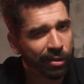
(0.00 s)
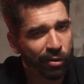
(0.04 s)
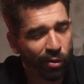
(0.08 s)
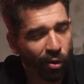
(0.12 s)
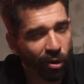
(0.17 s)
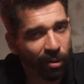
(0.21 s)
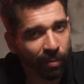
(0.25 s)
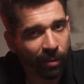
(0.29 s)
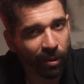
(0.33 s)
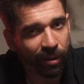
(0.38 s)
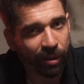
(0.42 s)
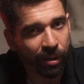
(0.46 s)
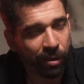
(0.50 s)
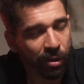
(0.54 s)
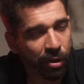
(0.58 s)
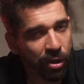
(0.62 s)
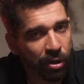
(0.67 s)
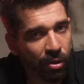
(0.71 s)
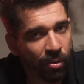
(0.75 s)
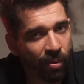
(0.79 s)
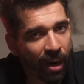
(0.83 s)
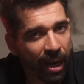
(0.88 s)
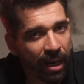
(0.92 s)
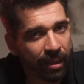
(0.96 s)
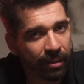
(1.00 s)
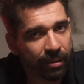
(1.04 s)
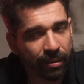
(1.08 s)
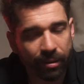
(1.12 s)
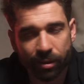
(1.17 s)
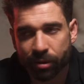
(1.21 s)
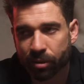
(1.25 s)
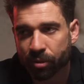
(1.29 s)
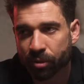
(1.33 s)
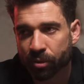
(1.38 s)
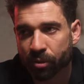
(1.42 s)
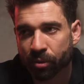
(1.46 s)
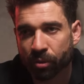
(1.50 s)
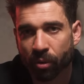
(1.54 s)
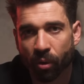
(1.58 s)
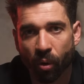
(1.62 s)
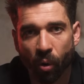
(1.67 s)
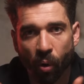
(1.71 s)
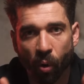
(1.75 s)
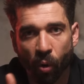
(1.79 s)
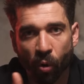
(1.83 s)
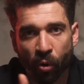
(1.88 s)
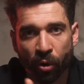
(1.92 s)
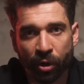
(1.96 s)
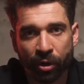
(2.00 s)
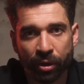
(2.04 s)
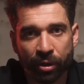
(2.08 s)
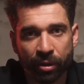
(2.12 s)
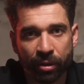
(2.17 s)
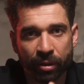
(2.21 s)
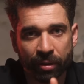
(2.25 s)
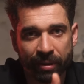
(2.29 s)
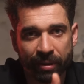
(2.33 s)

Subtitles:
it normal in the US to order